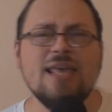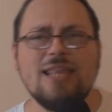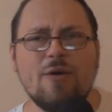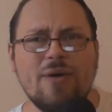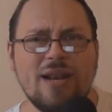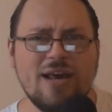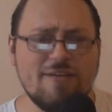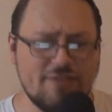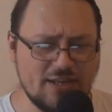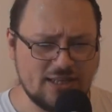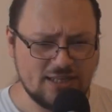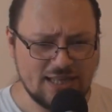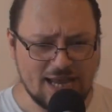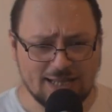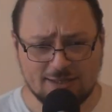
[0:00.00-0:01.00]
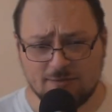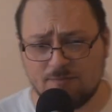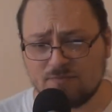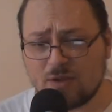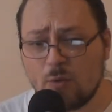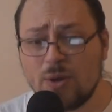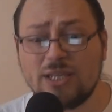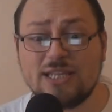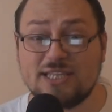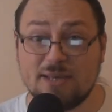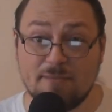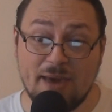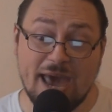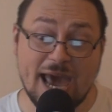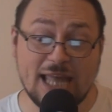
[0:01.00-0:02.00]
Now, I love it that when it's
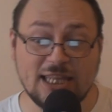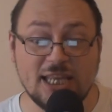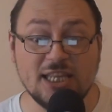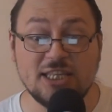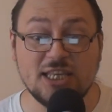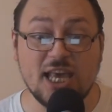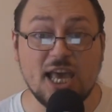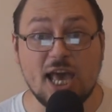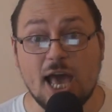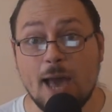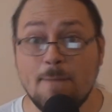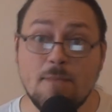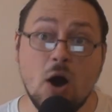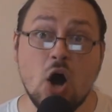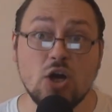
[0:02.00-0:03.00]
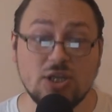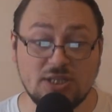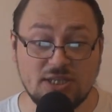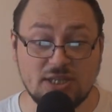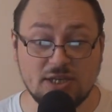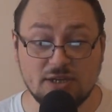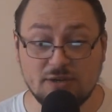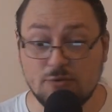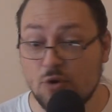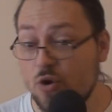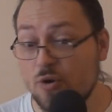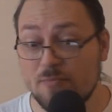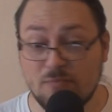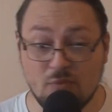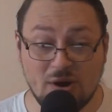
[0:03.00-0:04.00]
a man, it's a monster
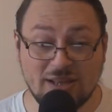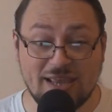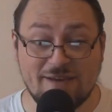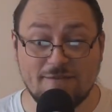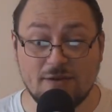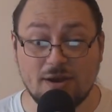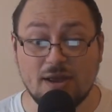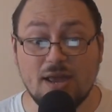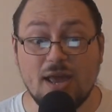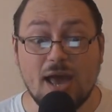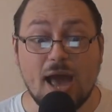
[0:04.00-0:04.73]
or whatever,